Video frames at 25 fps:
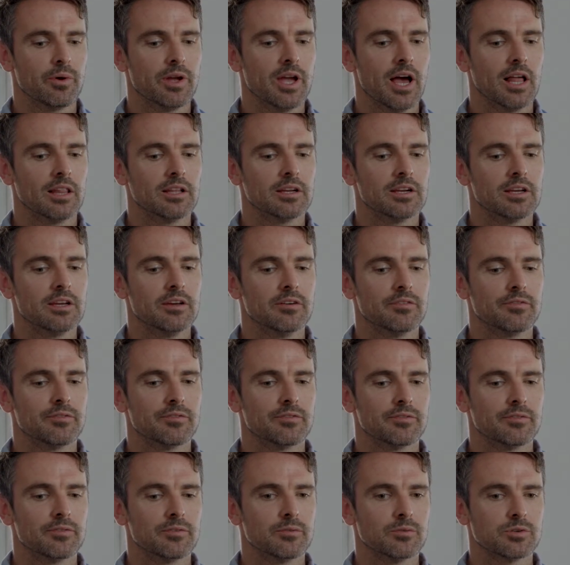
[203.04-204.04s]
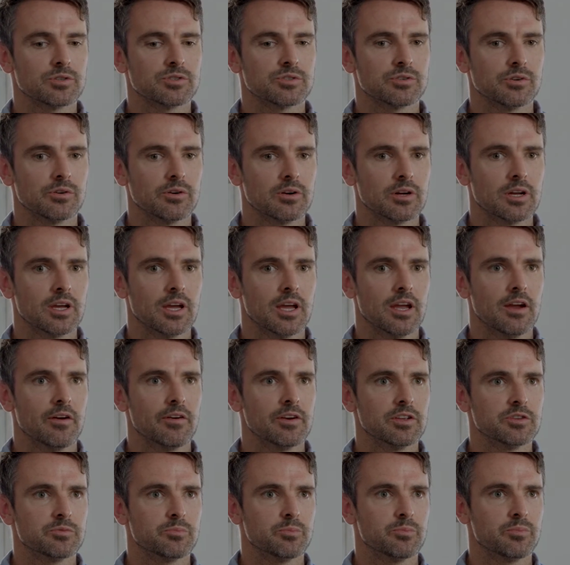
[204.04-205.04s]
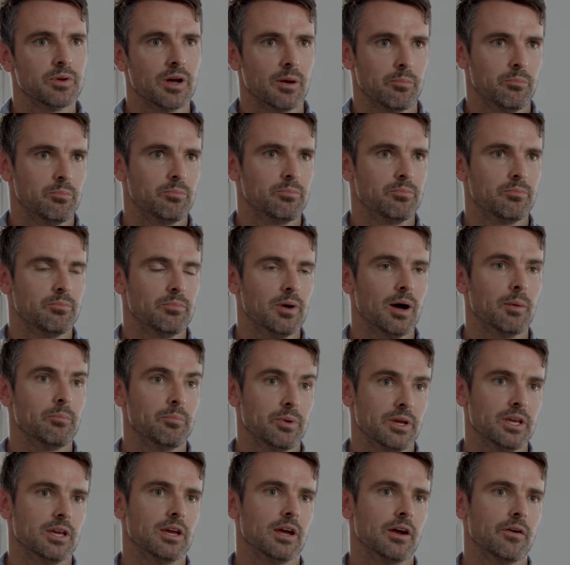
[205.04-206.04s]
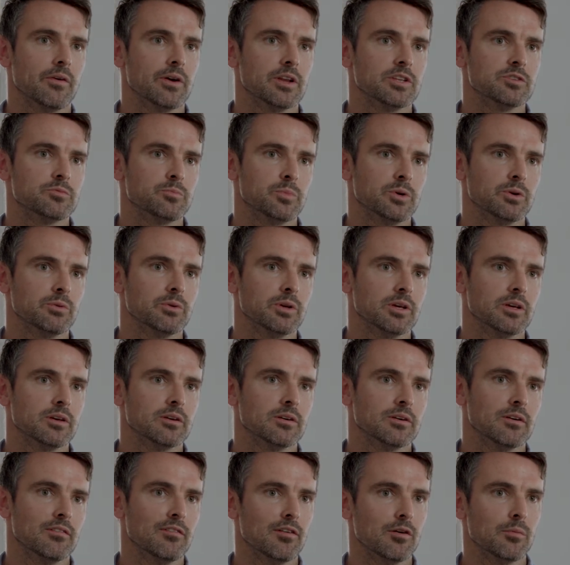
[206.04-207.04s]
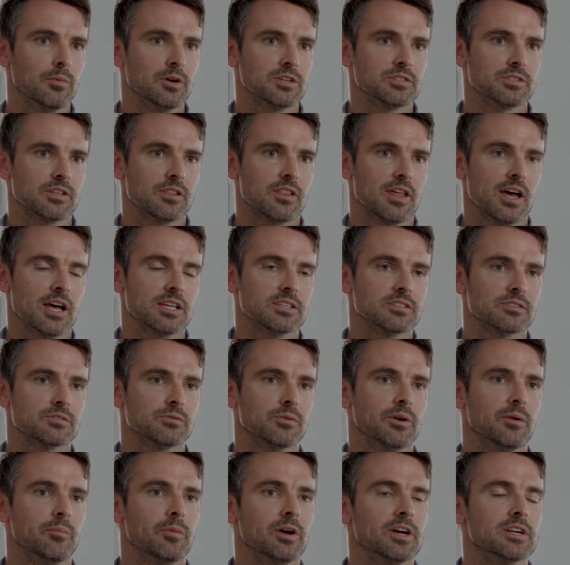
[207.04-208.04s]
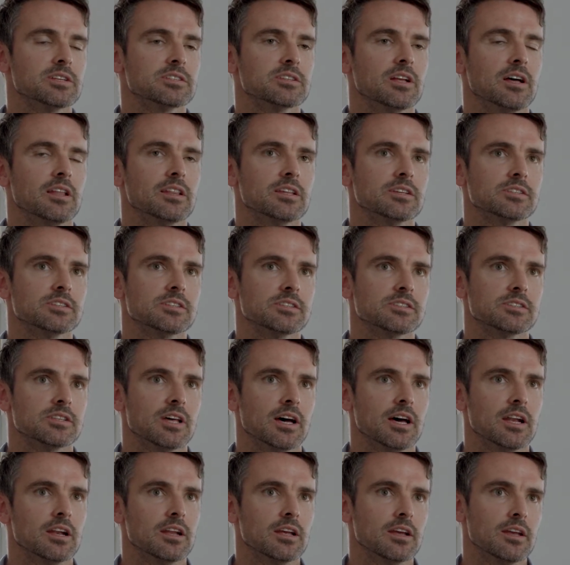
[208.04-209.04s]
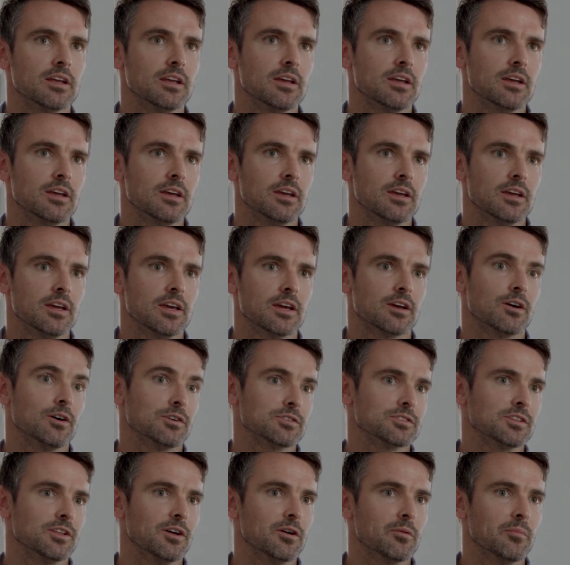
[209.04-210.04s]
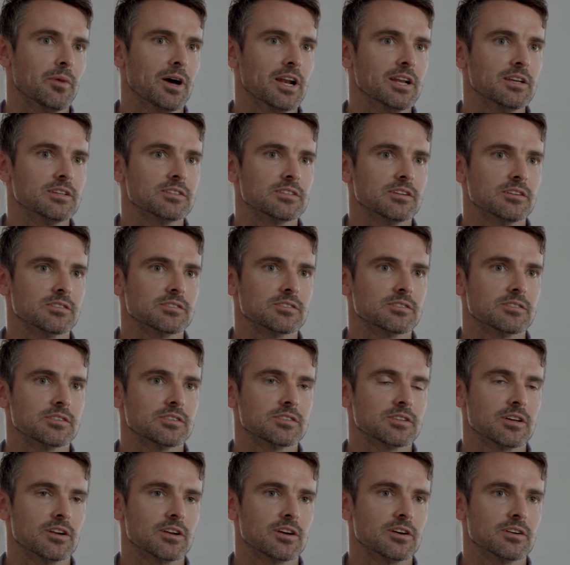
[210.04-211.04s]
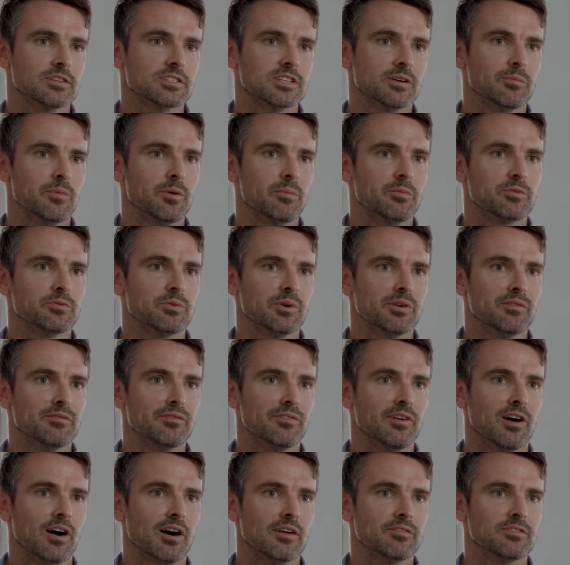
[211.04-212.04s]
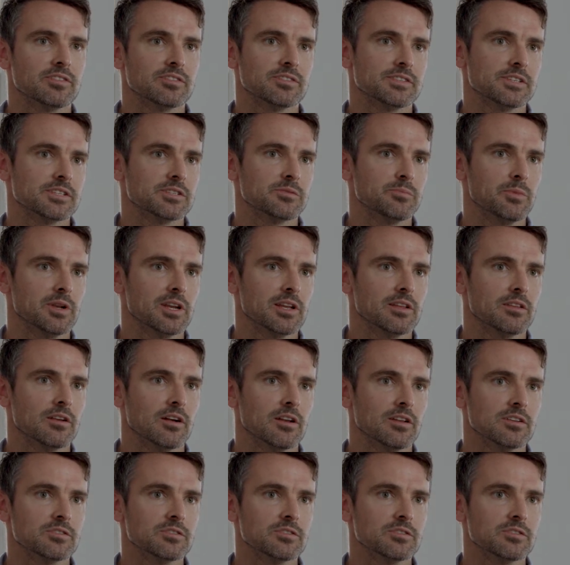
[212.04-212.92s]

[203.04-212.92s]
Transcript: reality of restoring a big heritage building of almost 1,000 square metres like this is that it costs a lot of money, so it's going to cost somewhere between $5 to $6 million,